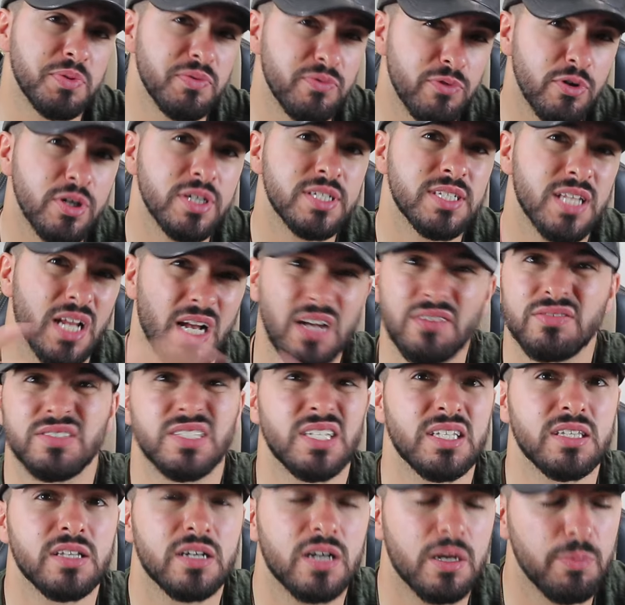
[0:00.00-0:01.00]
voice, like I've
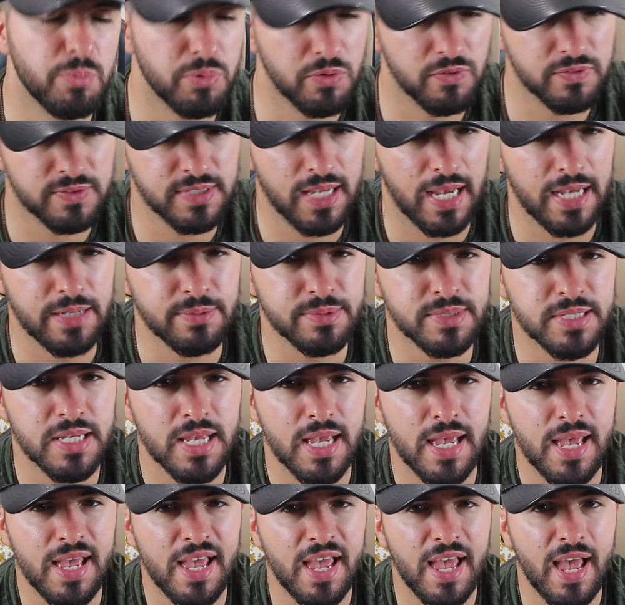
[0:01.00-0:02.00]
said a couple of times.
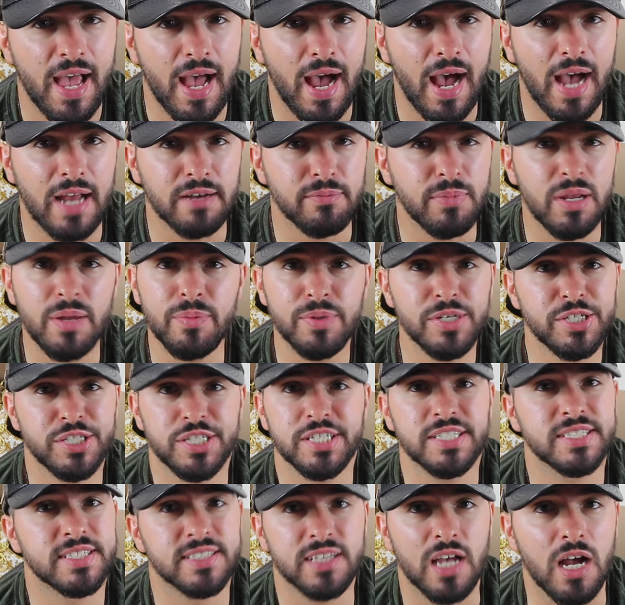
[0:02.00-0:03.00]
And maybe
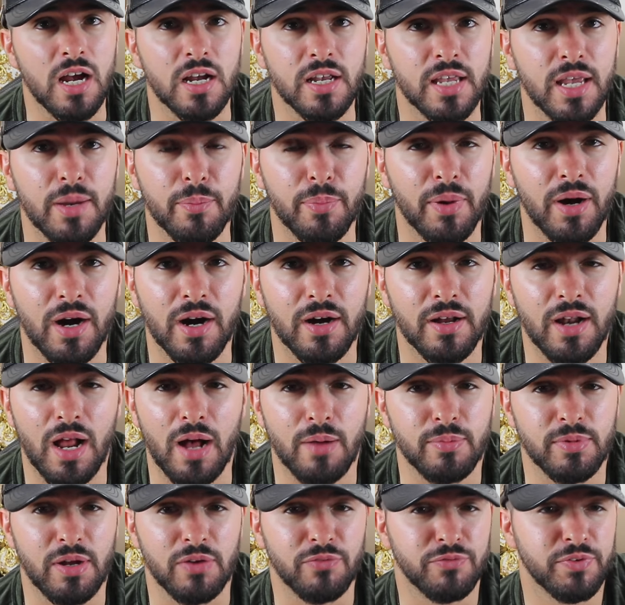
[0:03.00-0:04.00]
she's sung it, but
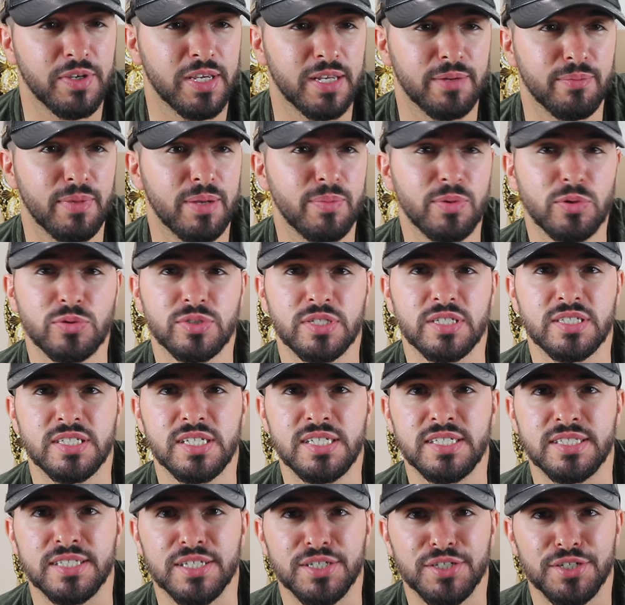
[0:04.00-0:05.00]
I'm thinking maybe it was
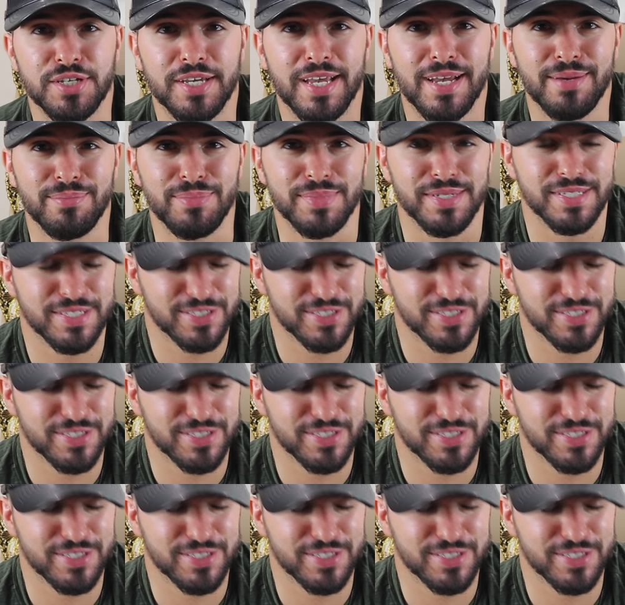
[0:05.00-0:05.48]
Aziz, you get me?